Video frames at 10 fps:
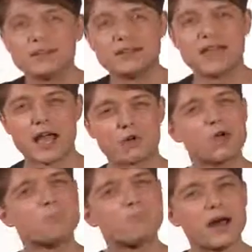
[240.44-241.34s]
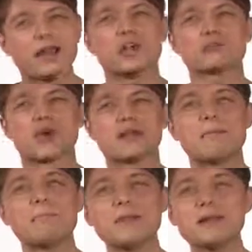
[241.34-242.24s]
up and down, but try to
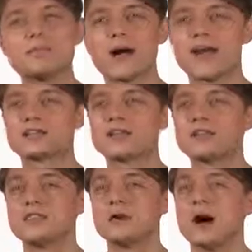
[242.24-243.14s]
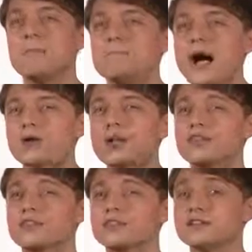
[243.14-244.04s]
minimize the amount
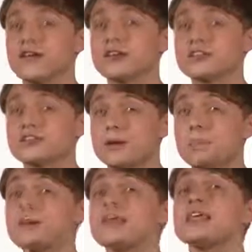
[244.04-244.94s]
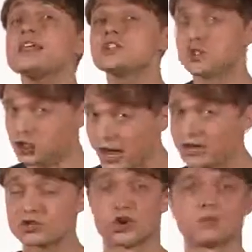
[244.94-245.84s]
that the larynx is a pitch
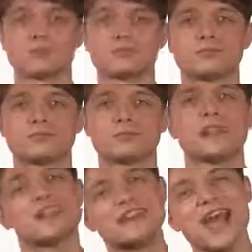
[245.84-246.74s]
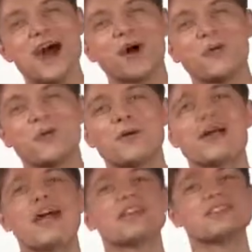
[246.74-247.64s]
changer. Now,
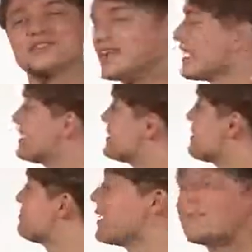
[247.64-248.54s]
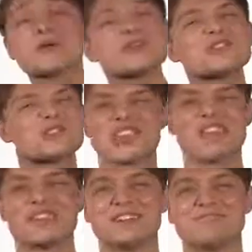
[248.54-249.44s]
singing tip number 7.